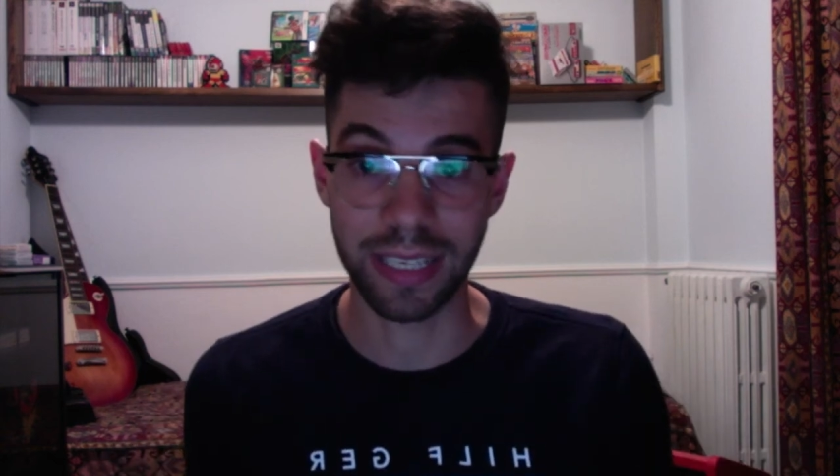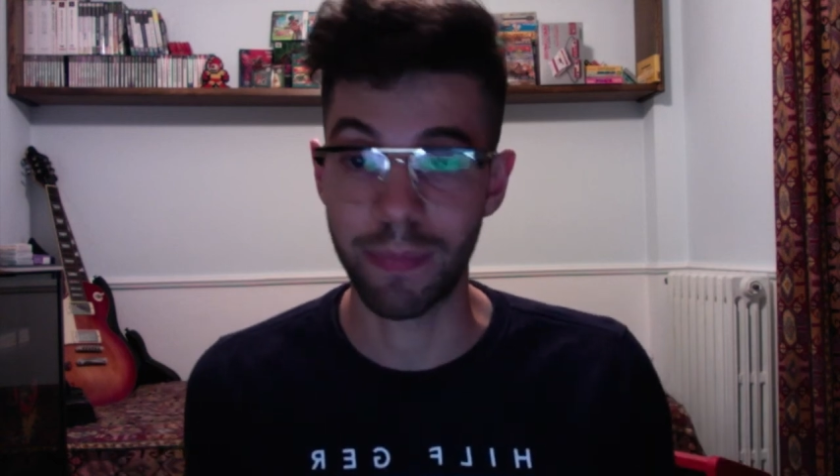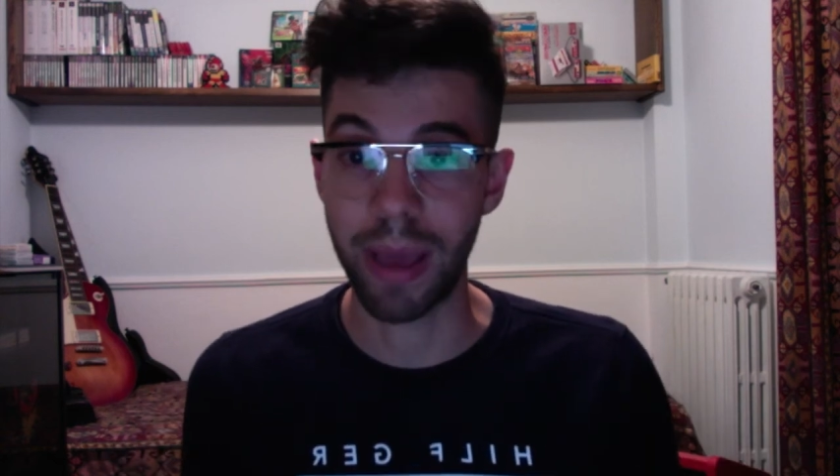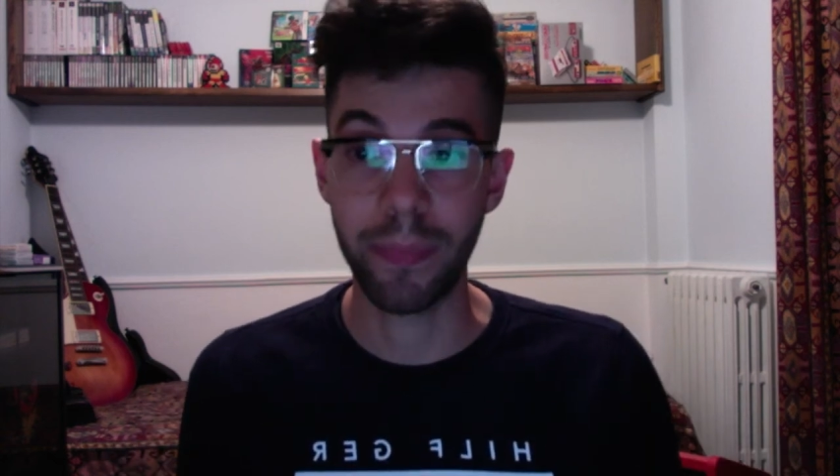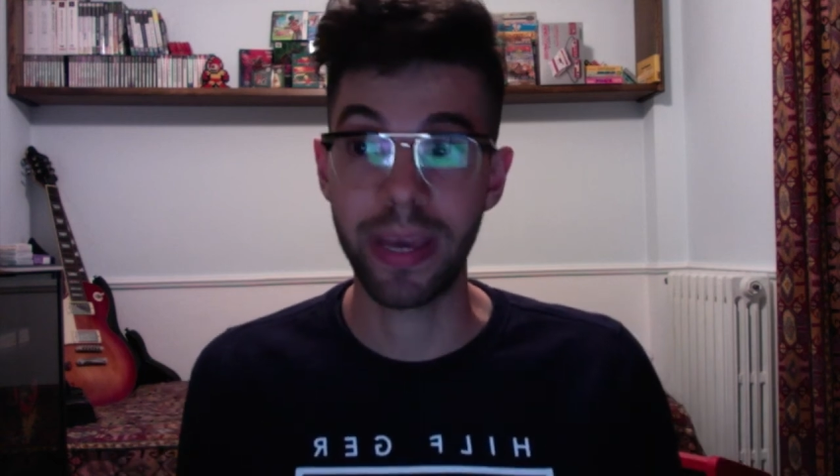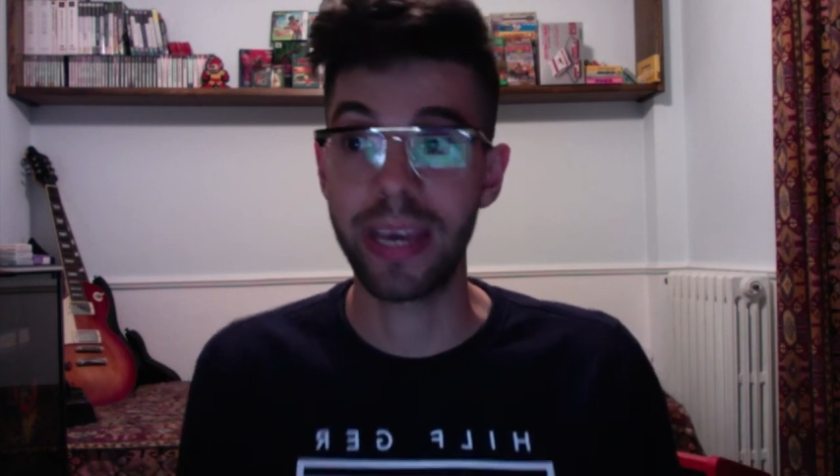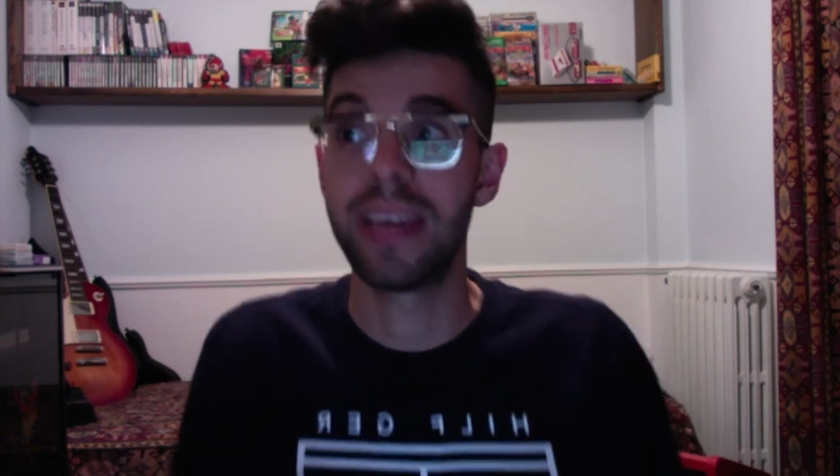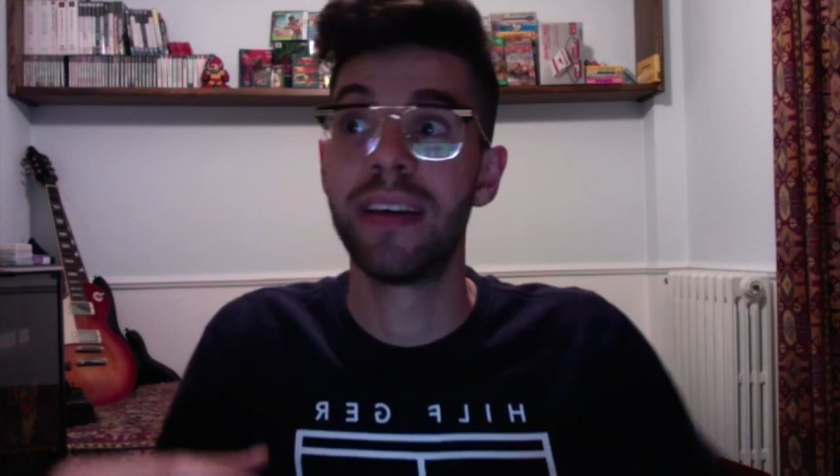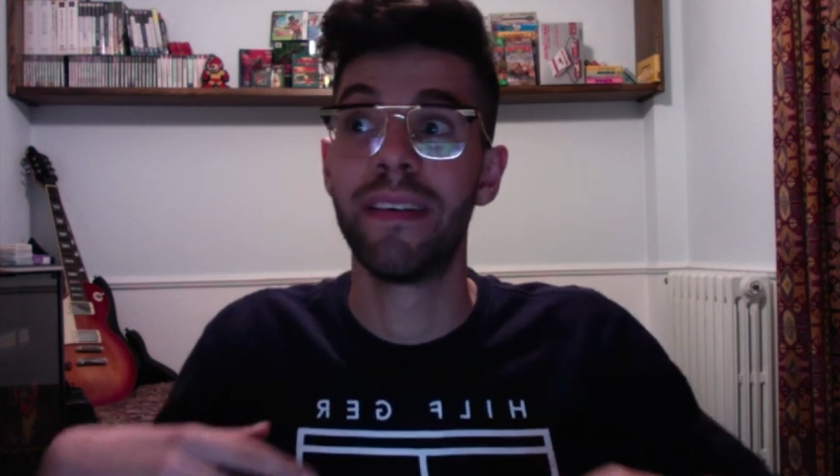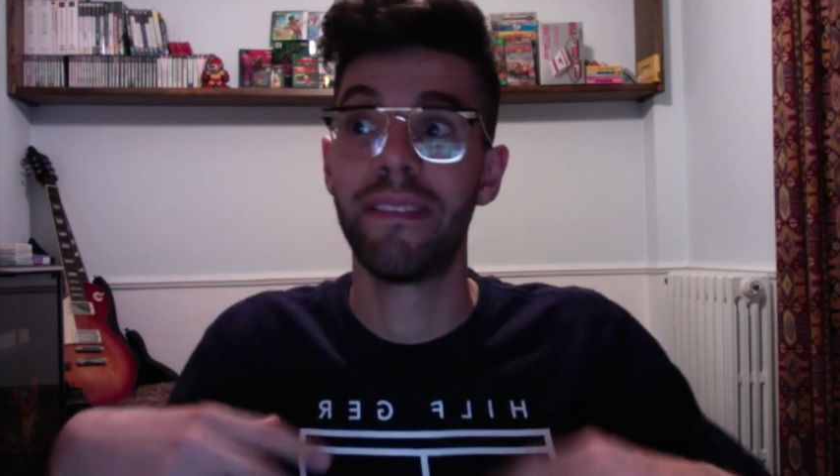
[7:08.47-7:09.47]
maybe
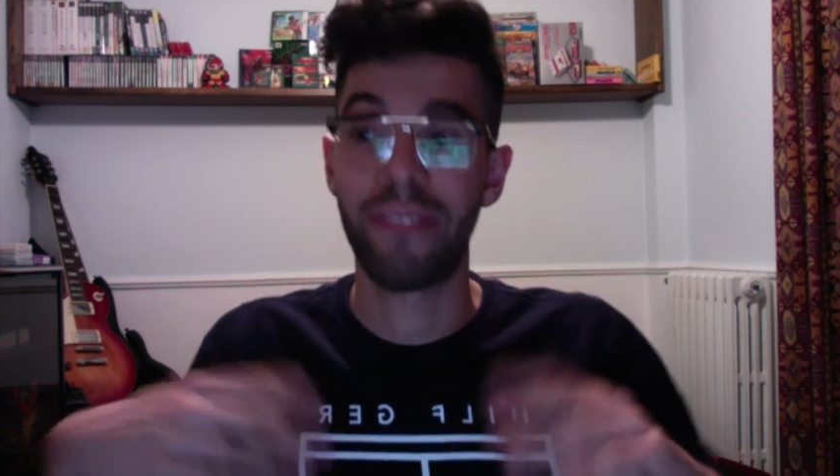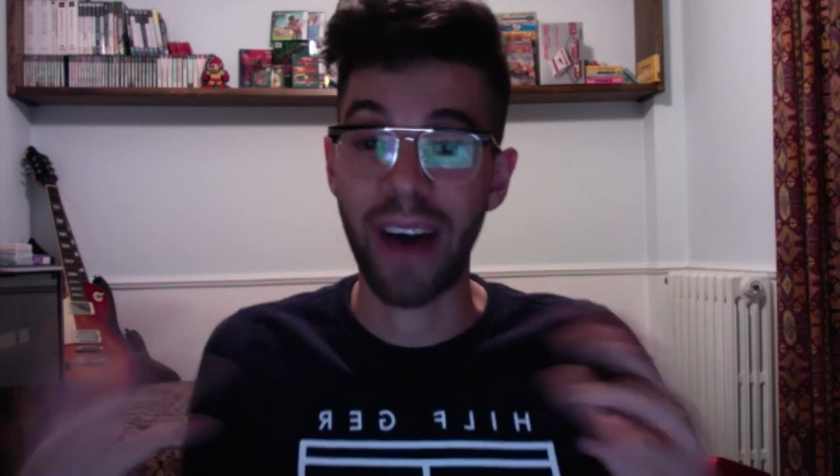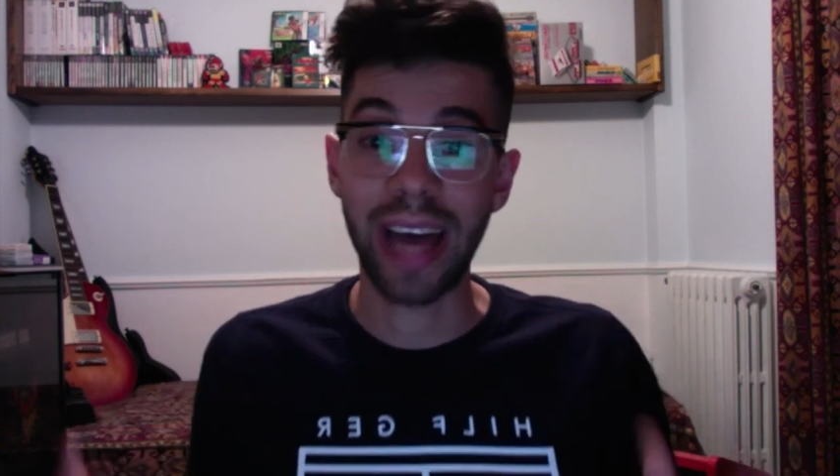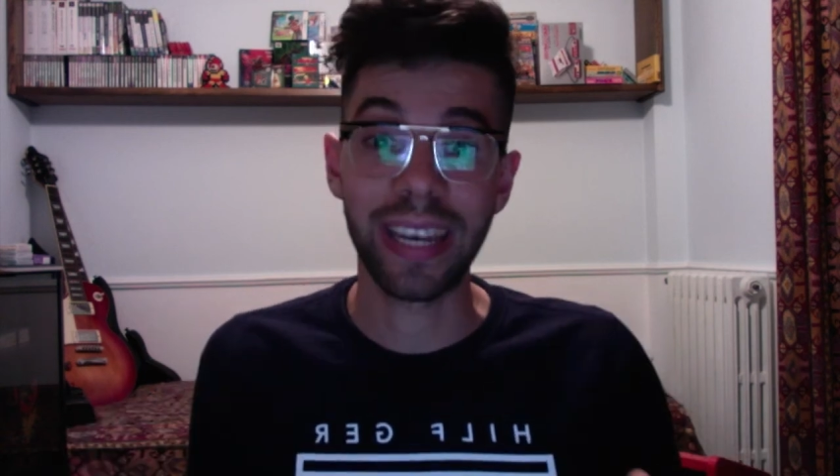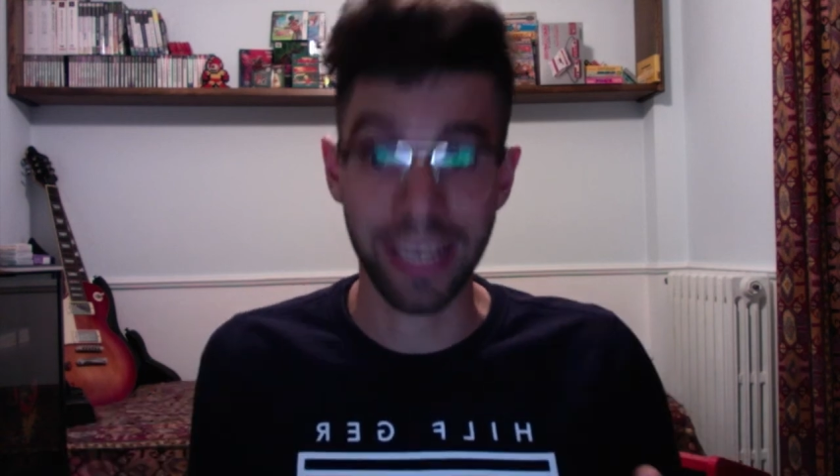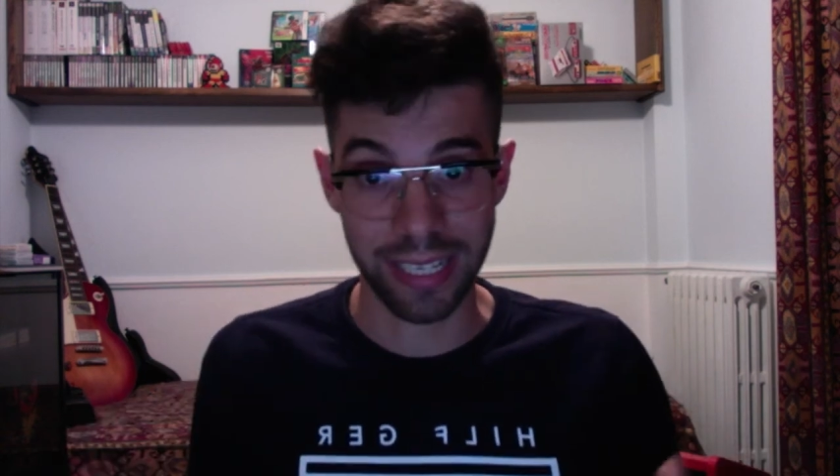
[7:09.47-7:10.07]
funny